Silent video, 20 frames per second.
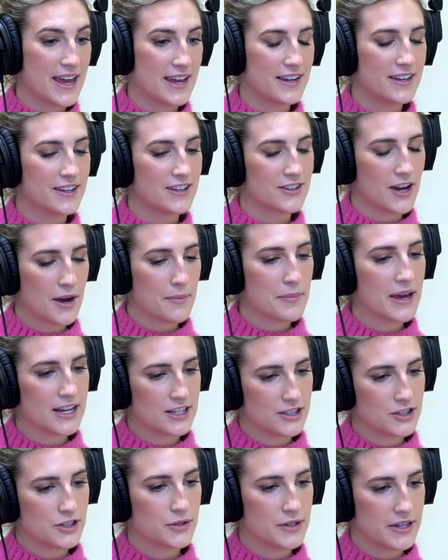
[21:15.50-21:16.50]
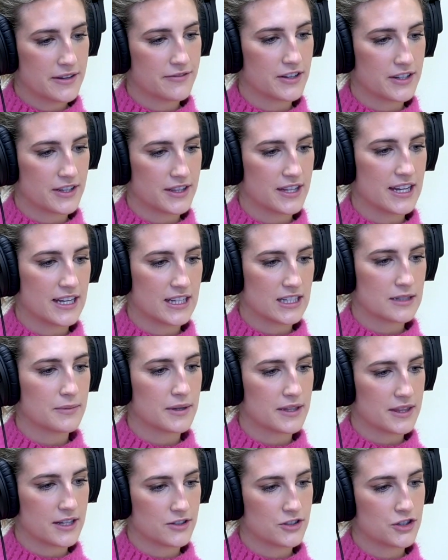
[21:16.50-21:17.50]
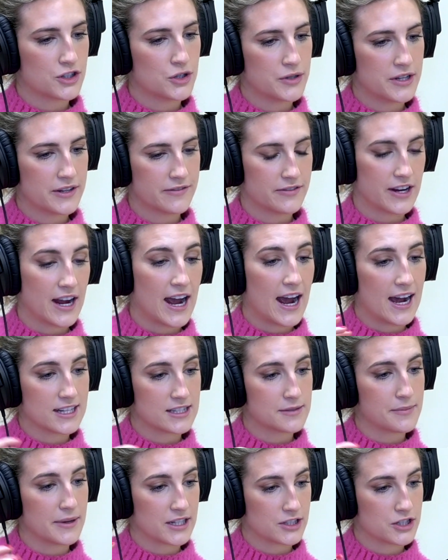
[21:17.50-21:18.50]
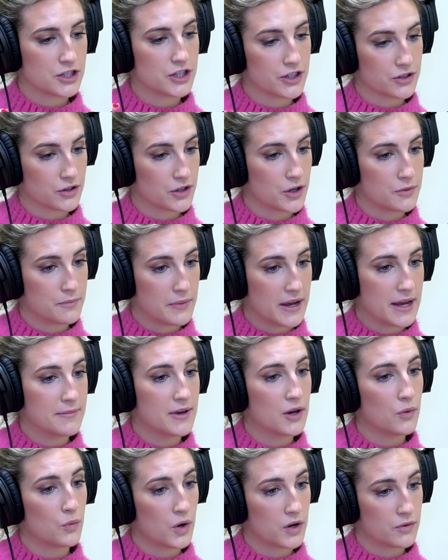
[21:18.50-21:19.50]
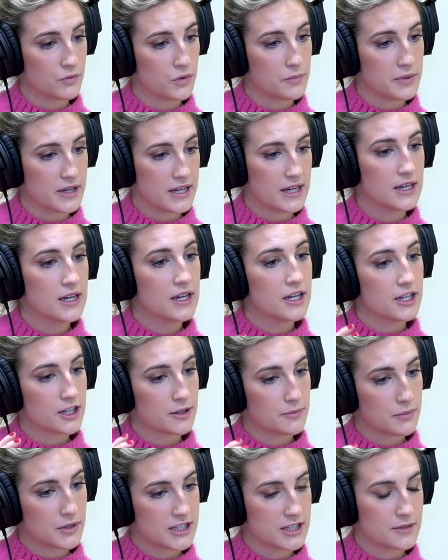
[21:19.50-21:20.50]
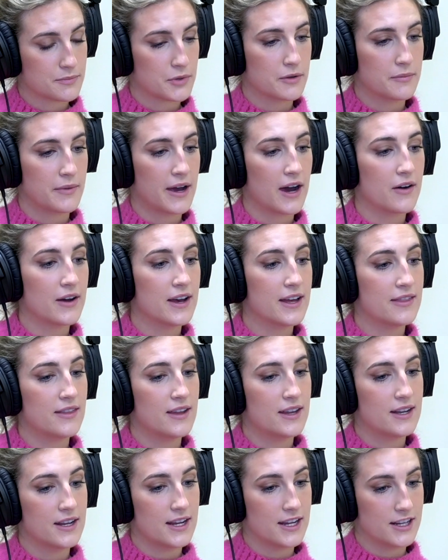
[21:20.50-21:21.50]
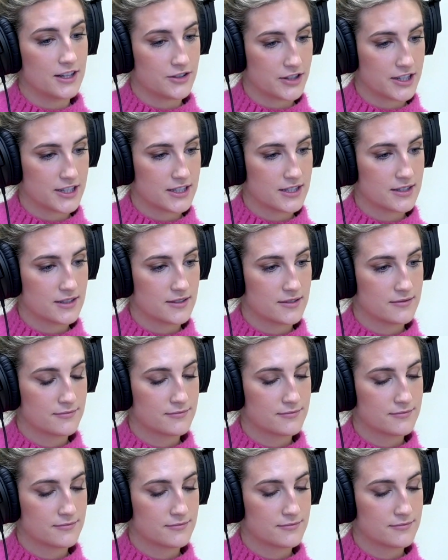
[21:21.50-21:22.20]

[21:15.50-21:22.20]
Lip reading: you're not paying two different things, but there's two different aspects to your loan payment. One will be your principal amount and then interest.